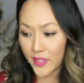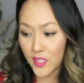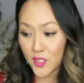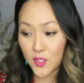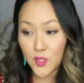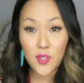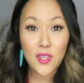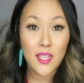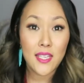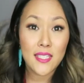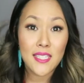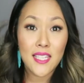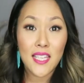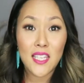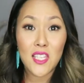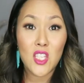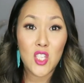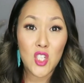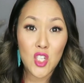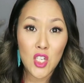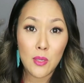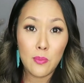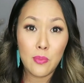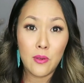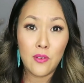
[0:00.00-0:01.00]
So that's like the
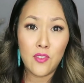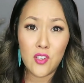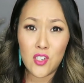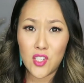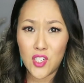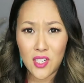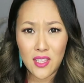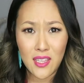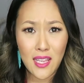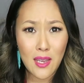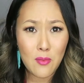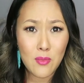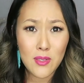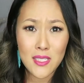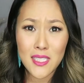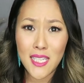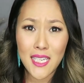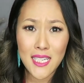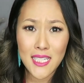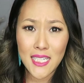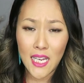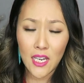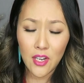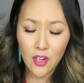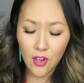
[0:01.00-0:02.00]
cheaper version. That one's
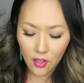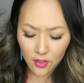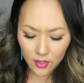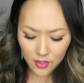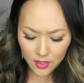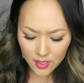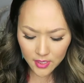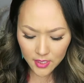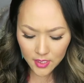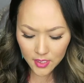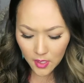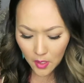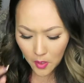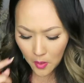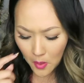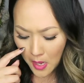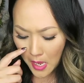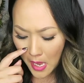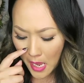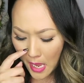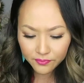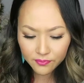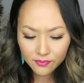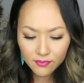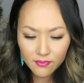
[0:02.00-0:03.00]
like $10. So
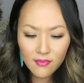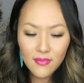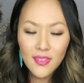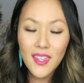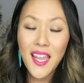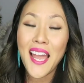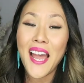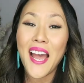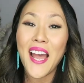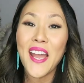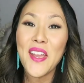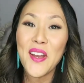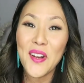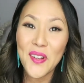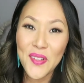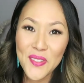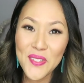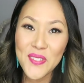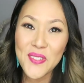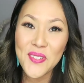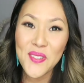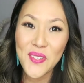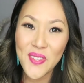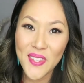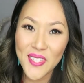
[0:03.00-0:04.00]
I
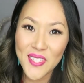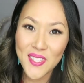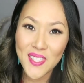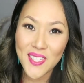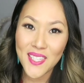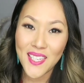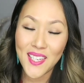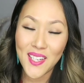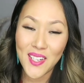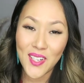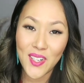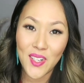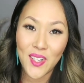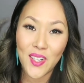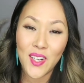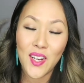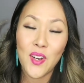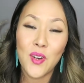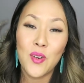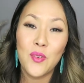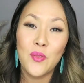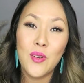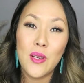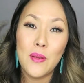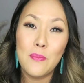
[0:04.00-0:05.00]
also this
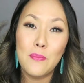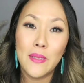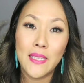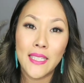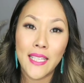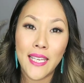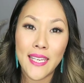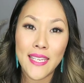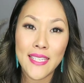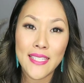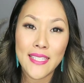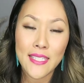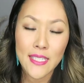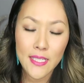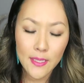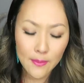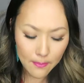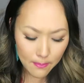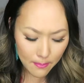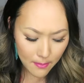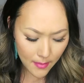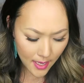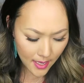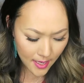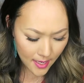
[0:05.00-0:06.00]
year replaced
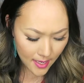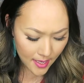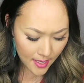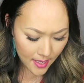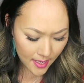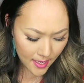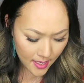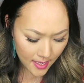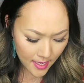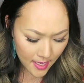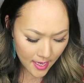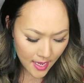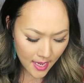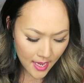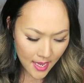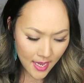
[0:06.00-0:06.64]
my